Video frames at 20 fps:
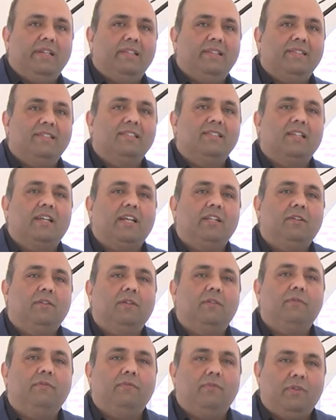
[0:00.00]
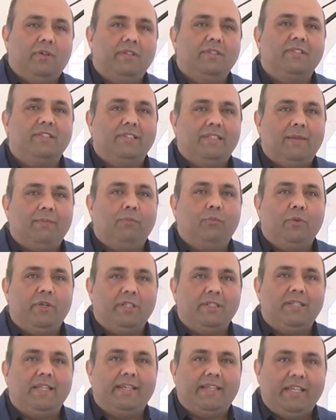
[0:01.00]
this is the kind of the first step we
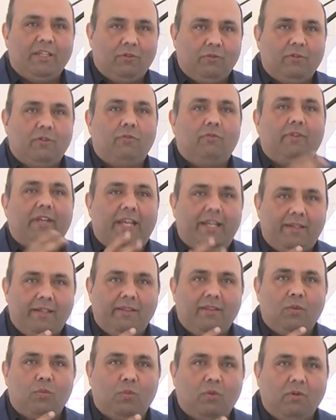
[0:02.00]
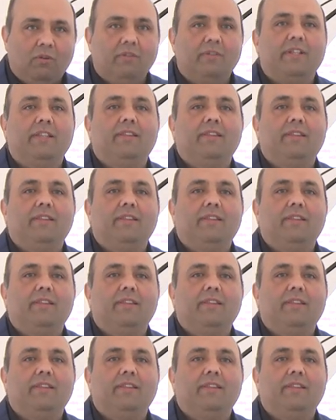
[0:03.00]
are taking on creating the world,